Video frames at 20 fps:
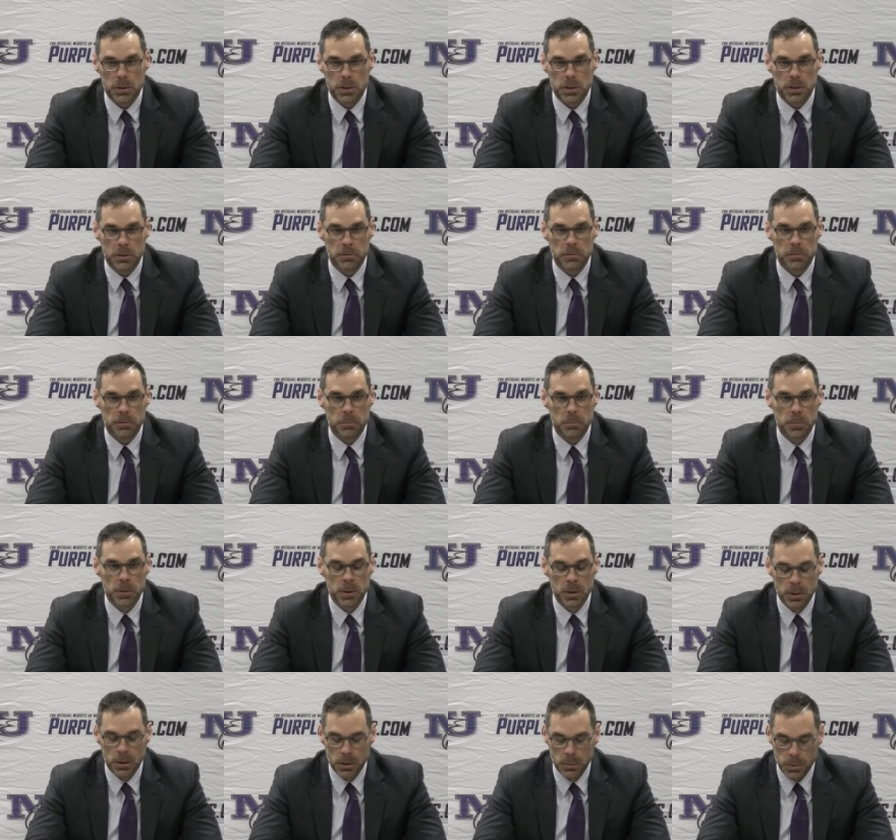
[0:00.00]
to hear from
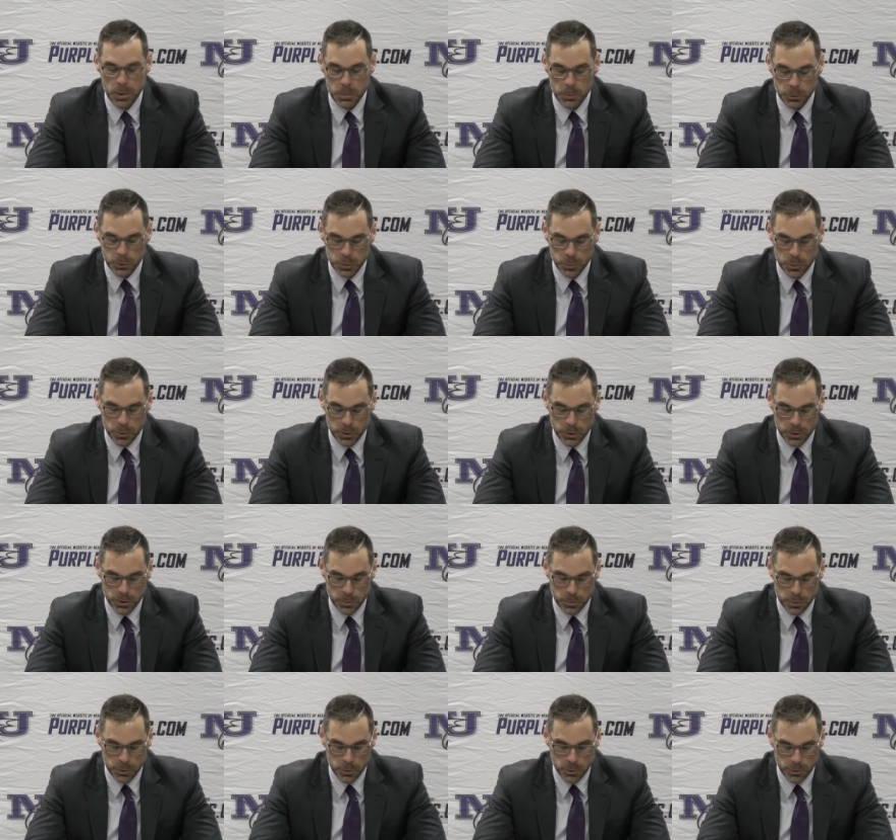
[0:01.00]
people supporting the
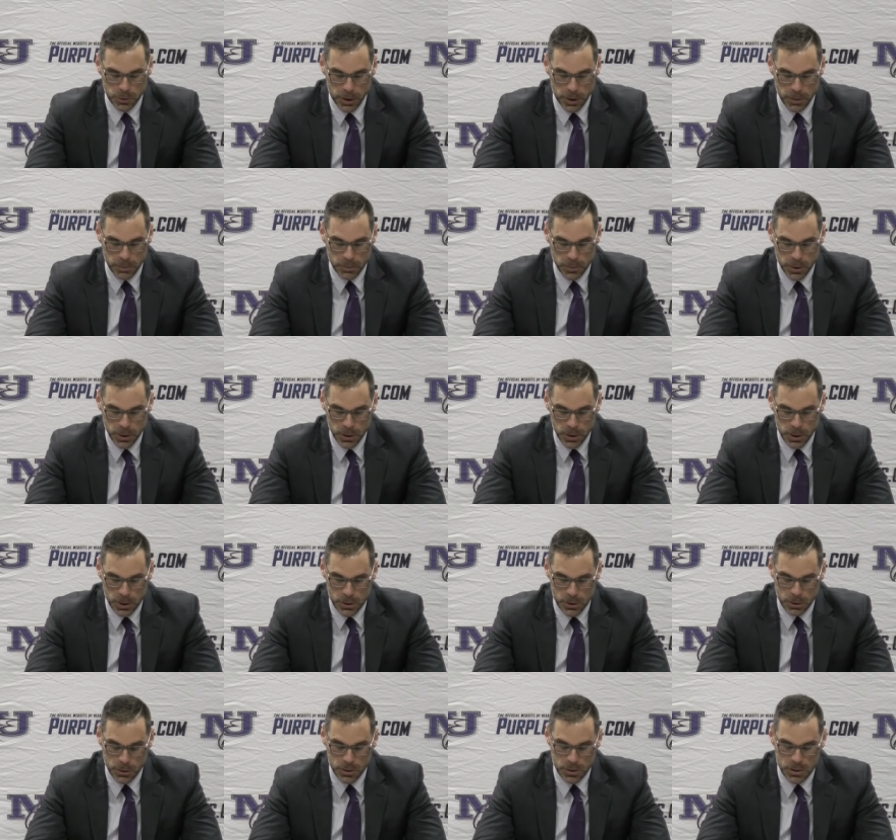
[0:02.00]
program. It's
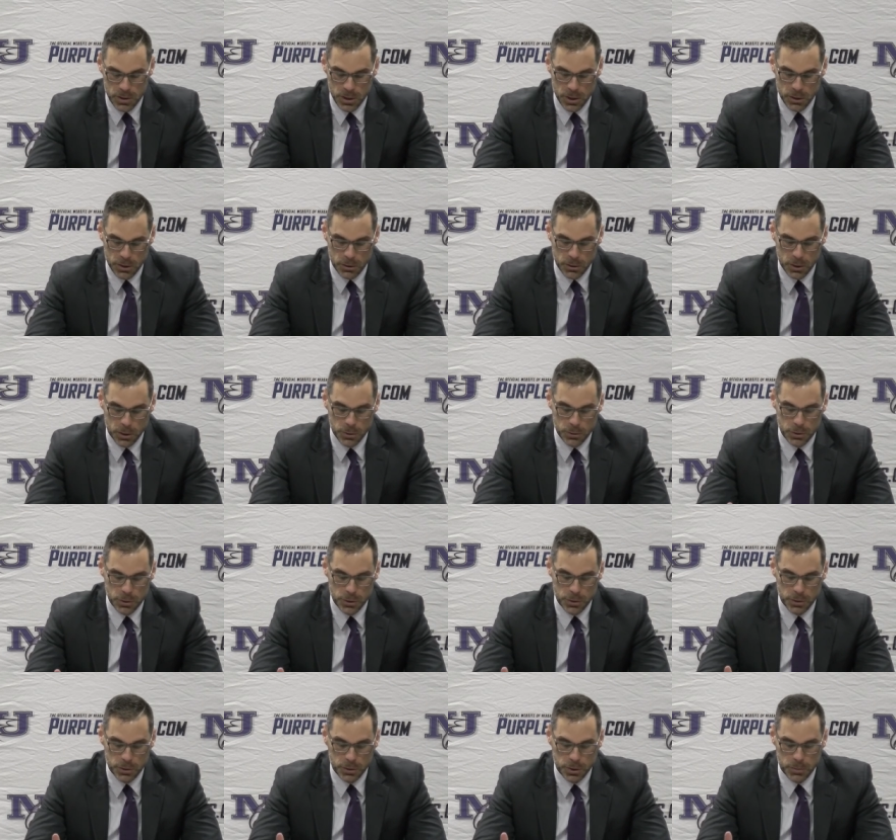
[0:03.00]
good to see our
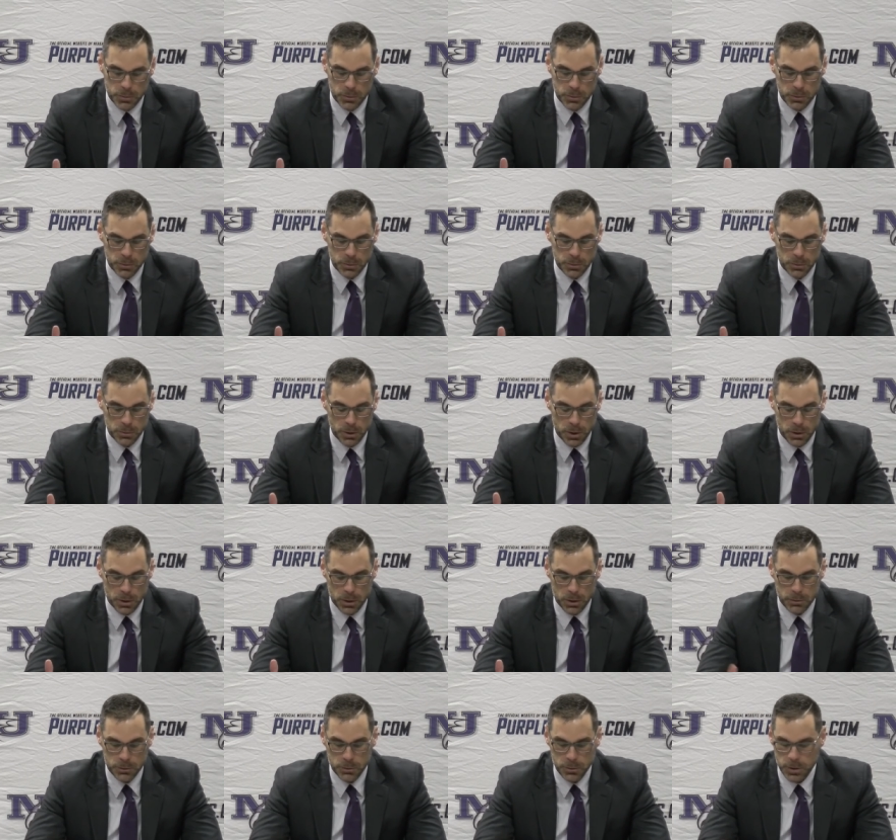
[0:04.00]
culture come through. I'll,
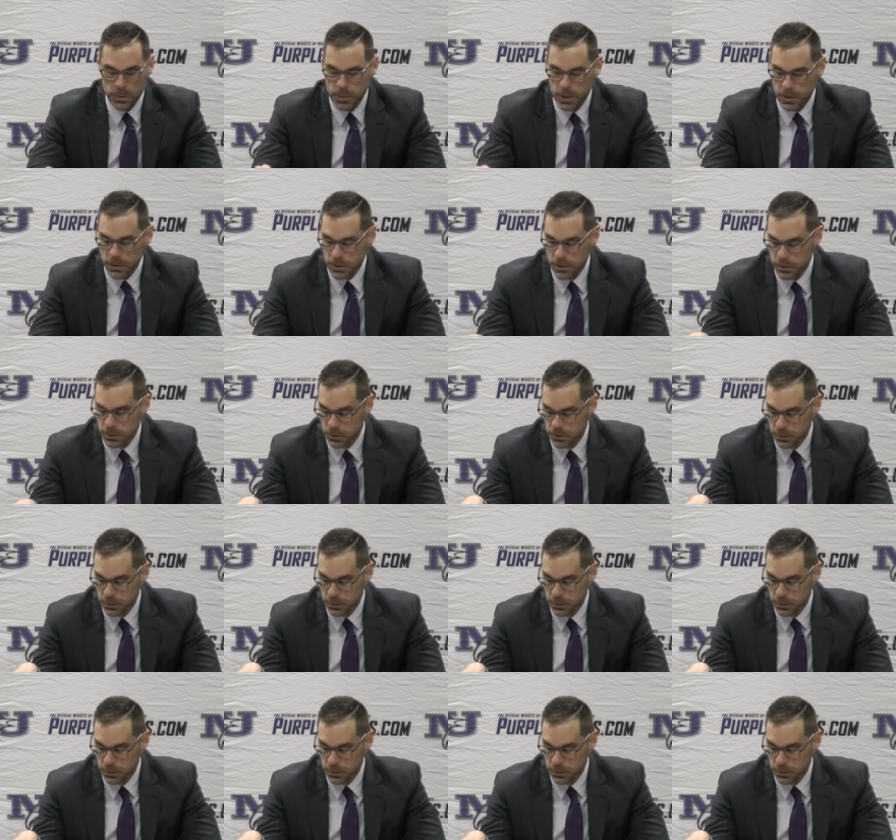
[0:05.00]
I'll tweet about it here in a